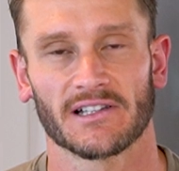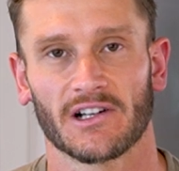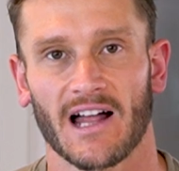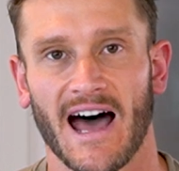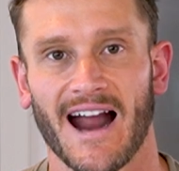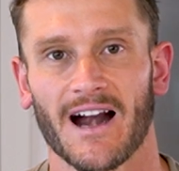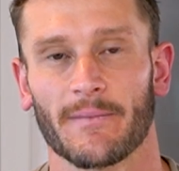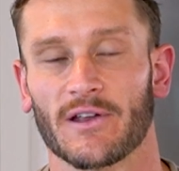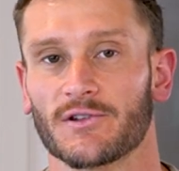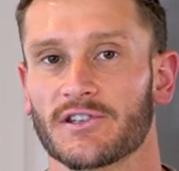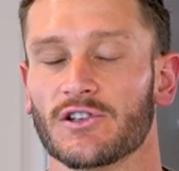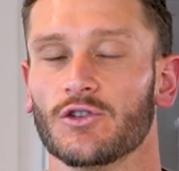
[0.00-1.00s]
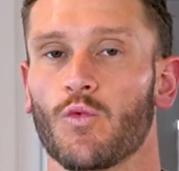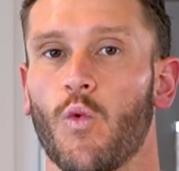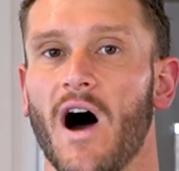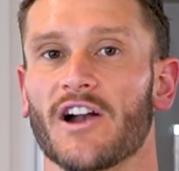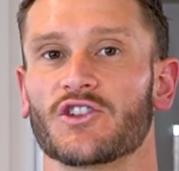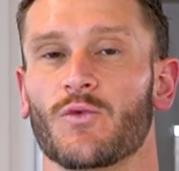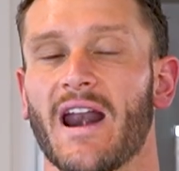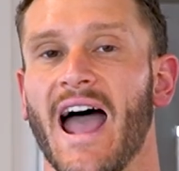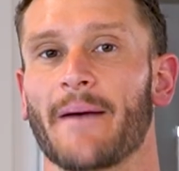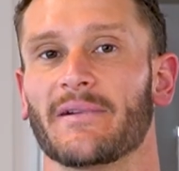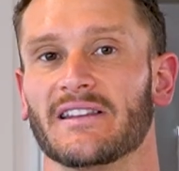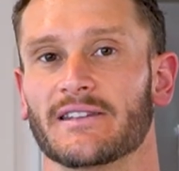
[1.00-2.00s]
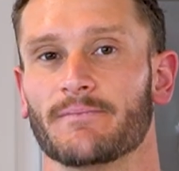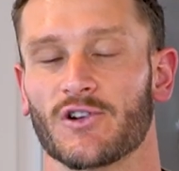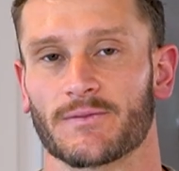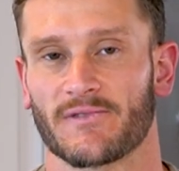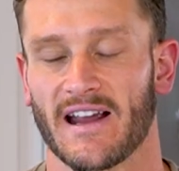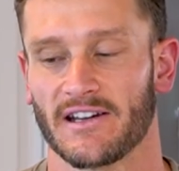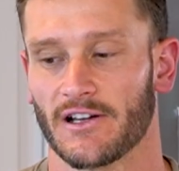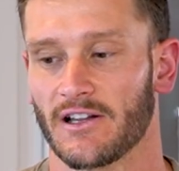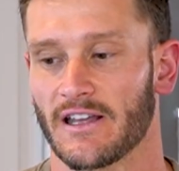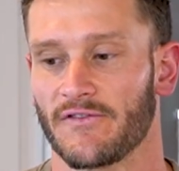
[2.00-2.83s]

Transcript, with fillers: a little higher, but you still watch what happens postprandial.